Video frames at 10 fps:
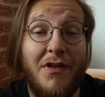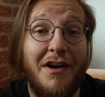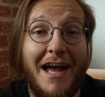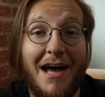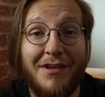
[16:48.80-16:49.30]
there
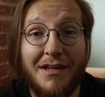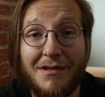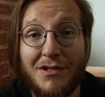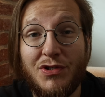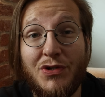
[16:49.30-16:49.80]
you have it,
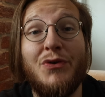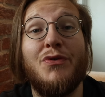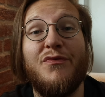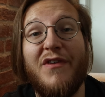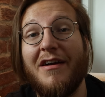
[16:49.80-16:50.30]

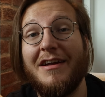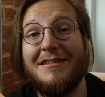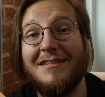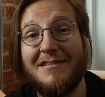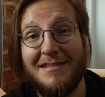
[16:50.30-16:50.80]
two very
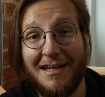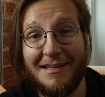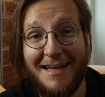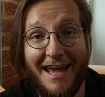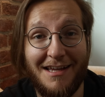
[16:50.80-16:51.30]

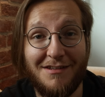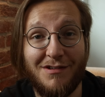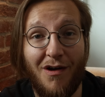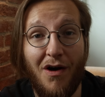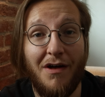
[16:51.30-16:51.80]
distinct
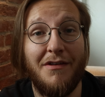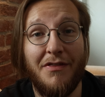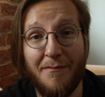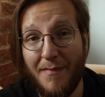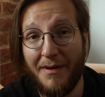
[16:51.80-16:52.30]
takes on
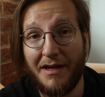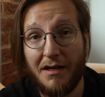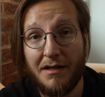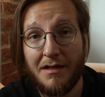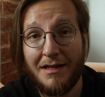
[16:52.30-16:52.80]
the Mimic.